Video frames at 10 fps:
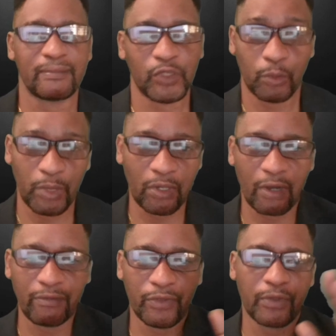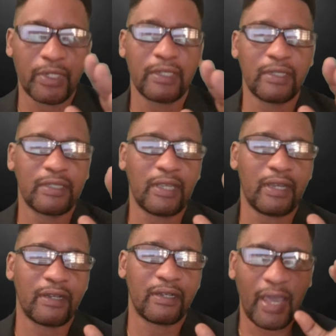So we cover three things
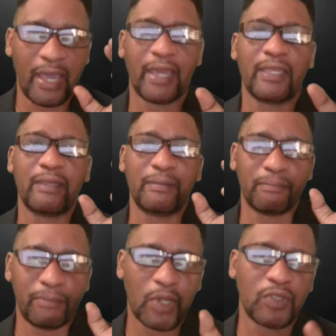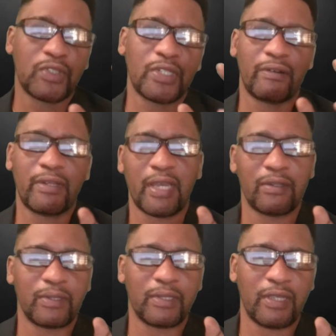here: high budgetary
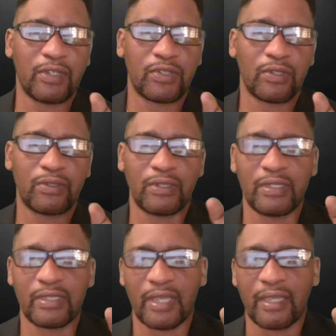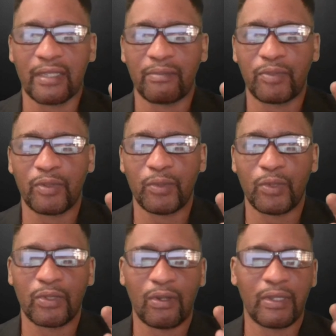allocation to design and
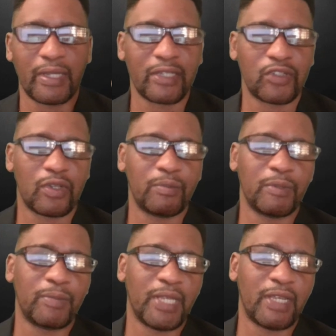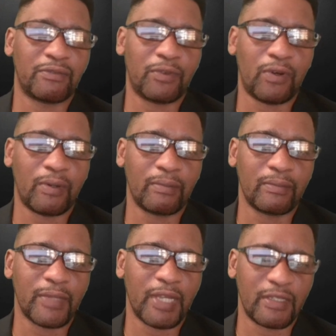promote online shopping
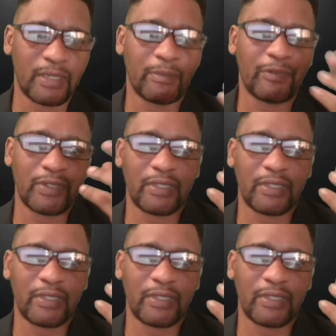platform. And some of the